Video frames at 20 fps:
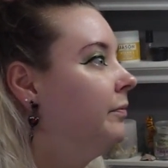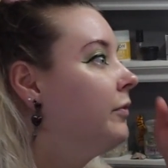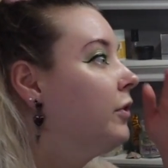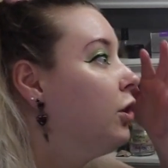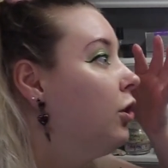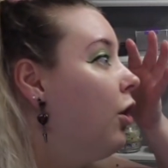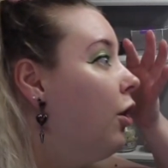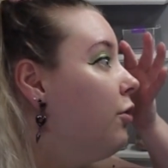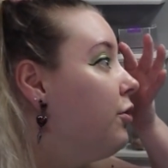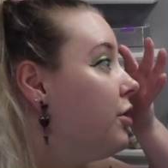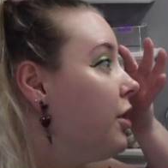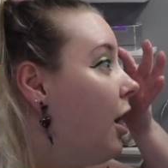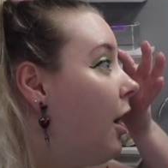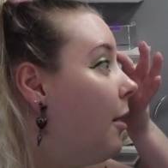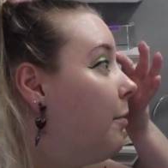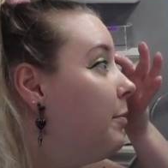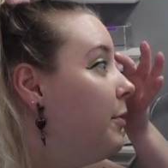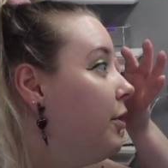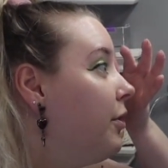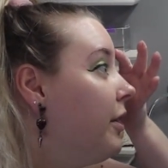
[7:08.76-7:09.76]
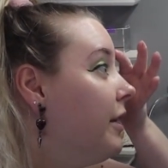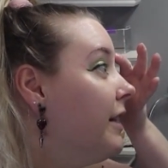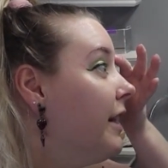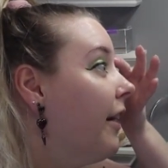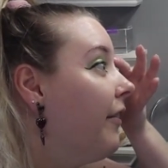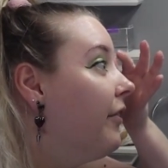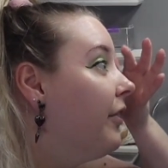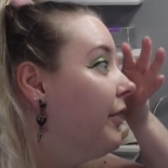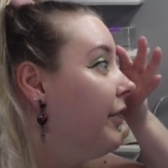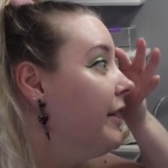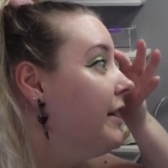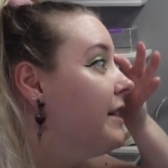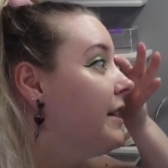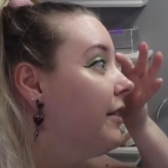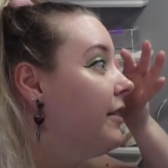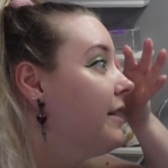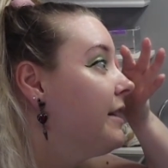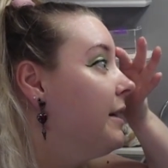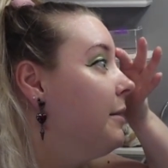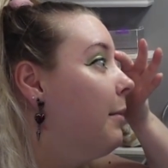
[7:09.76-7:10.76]
Close up, you can definitely
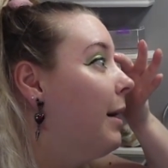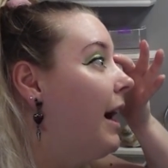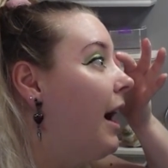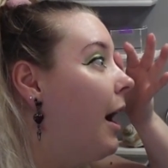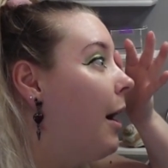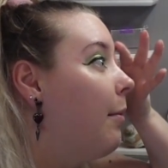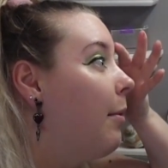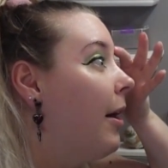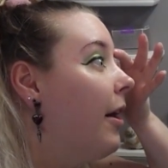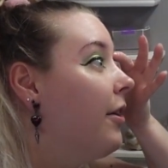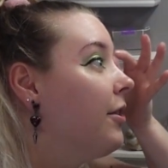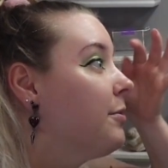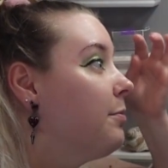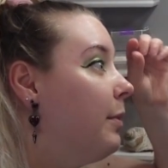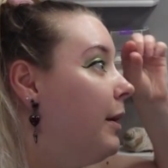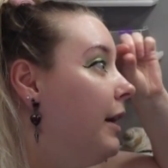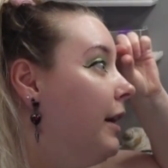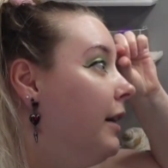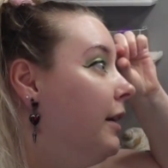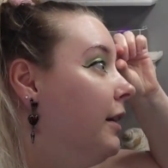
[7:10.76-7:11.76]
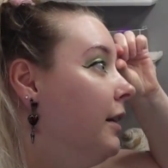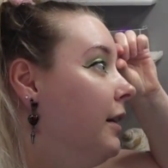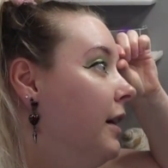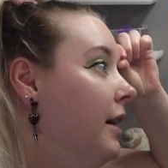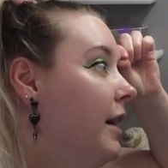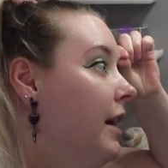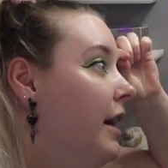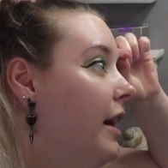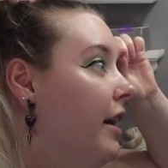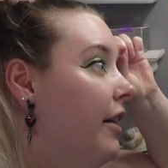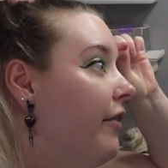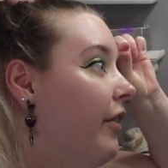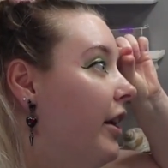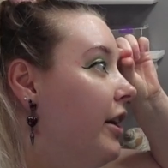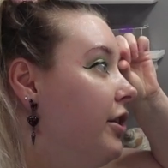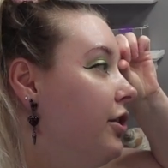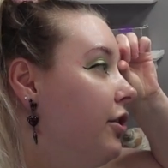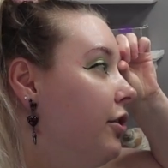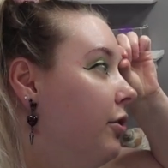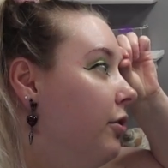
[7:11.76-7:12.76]
still see my eyebrows, but if
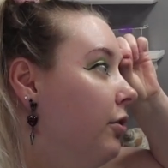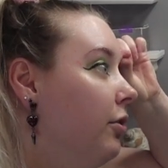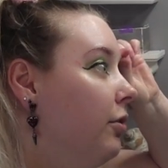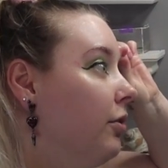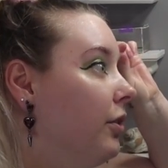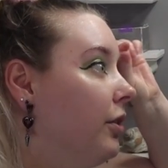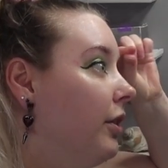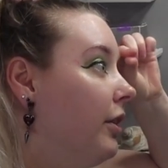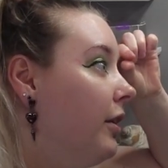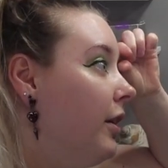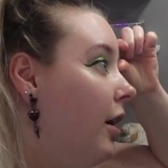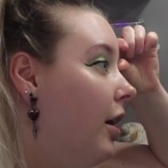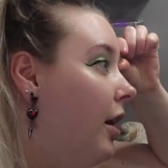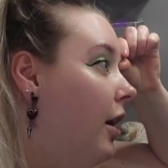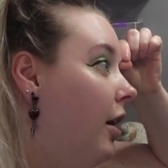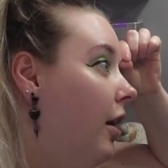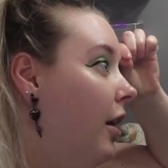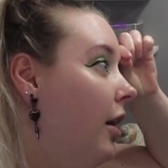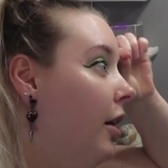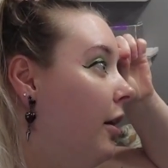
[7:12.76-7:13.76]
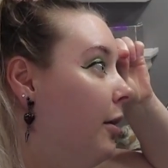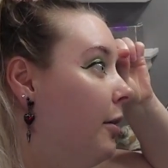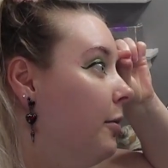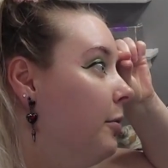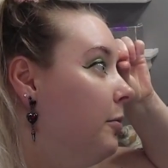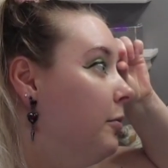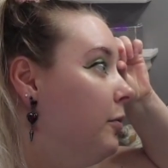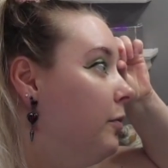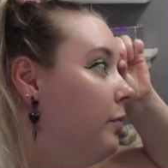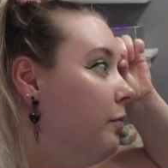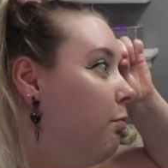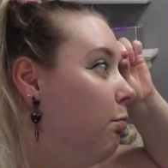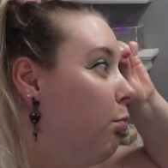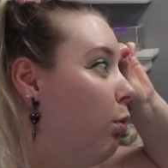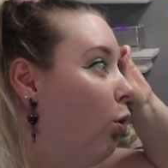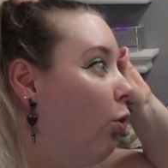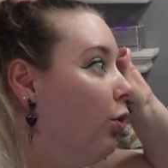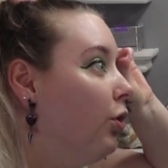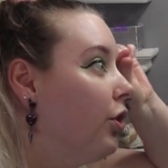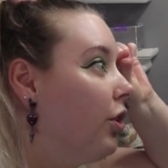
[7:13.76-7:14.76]
I do a
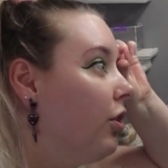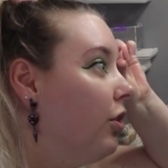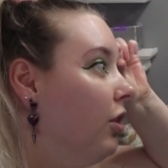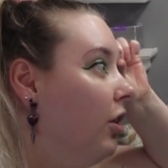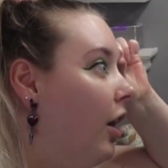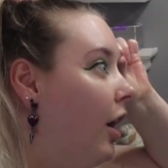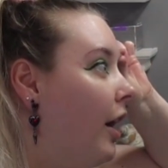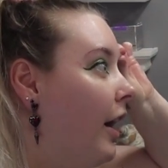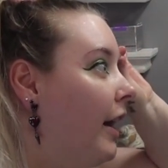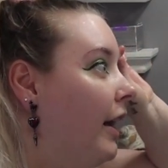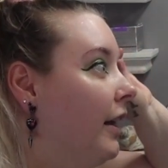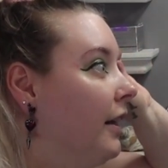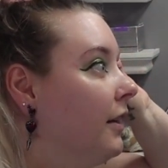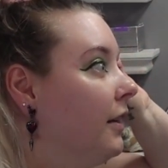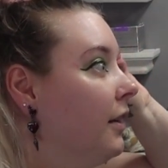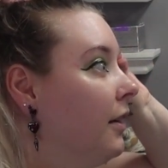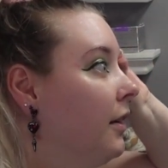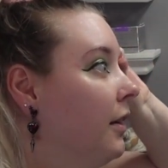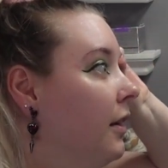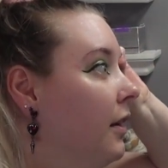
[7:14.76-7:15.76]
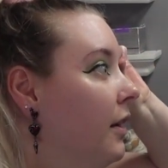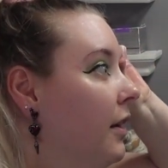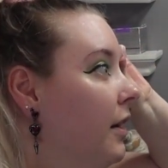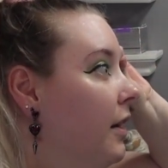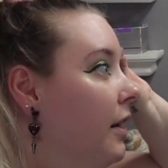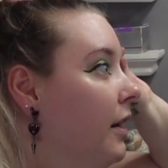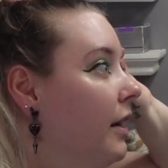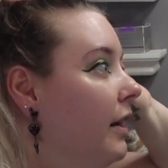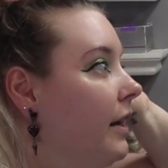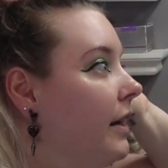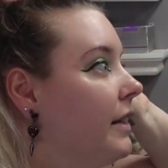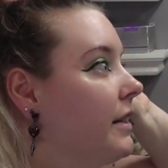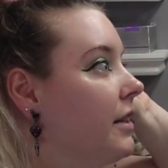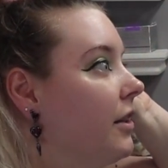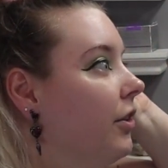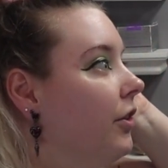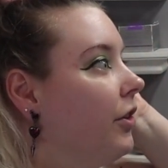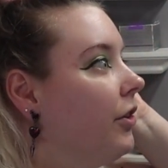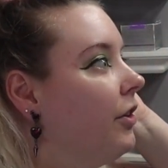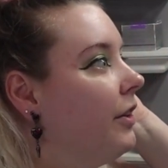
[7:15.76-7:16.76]
bolder line, it's a
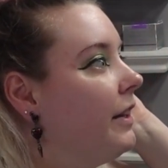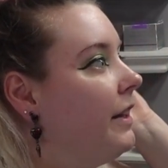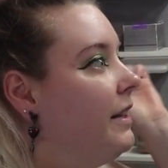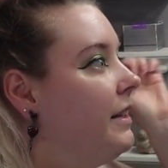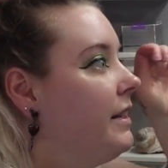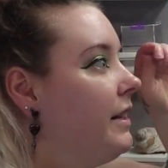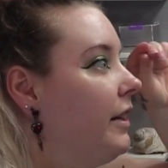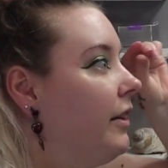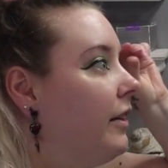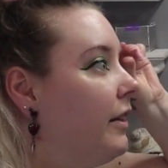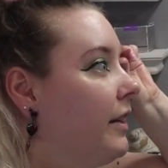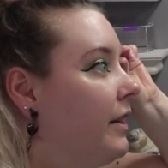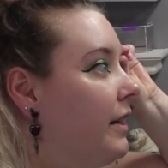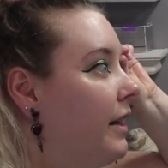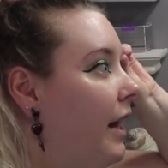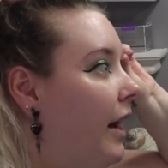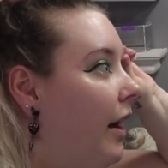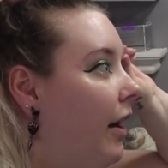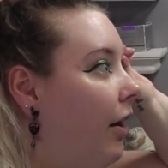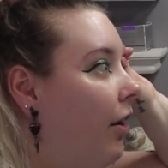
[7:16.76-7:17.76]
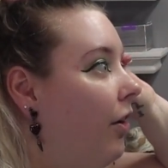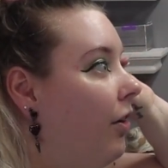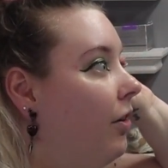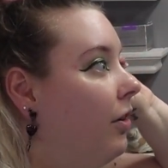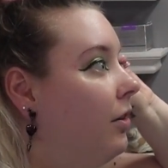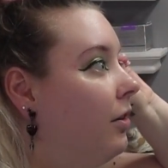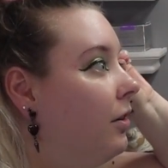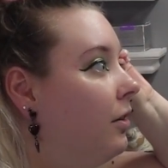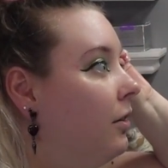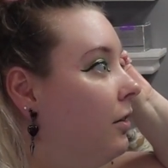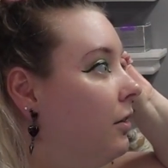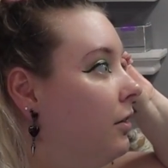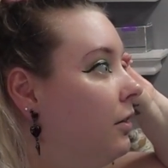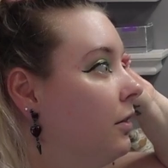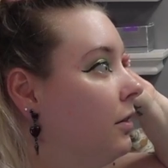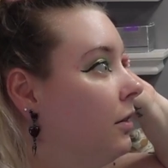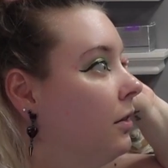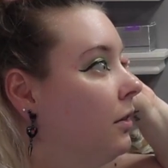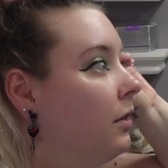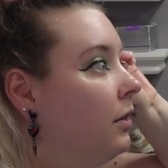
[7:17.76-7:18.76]
little easier to tell
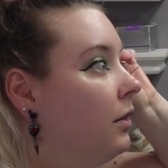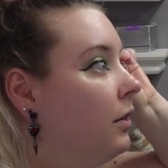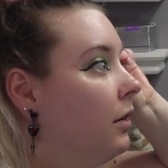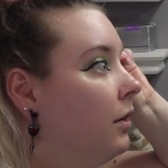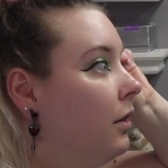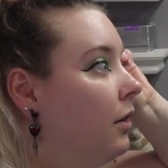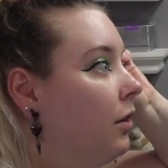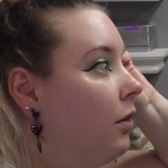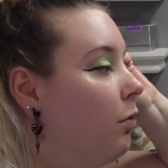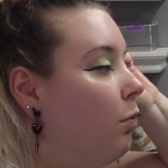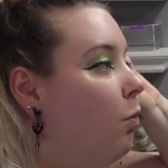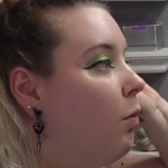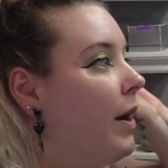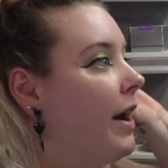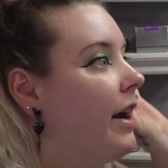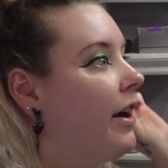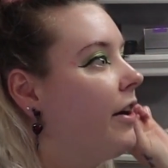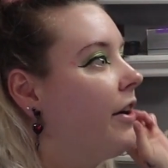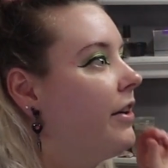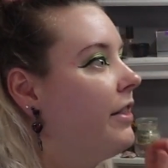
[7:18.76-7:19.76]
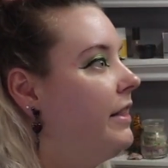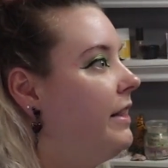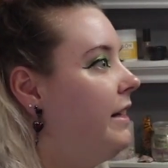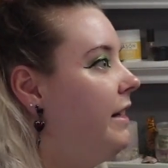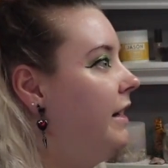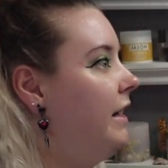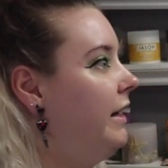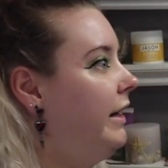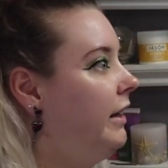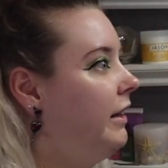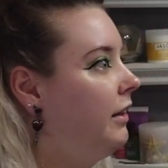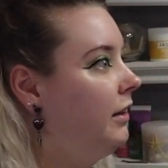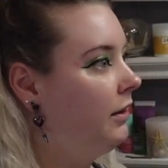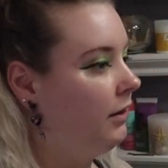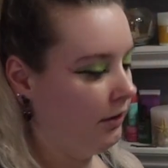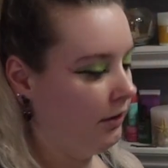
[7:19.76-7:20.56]
where the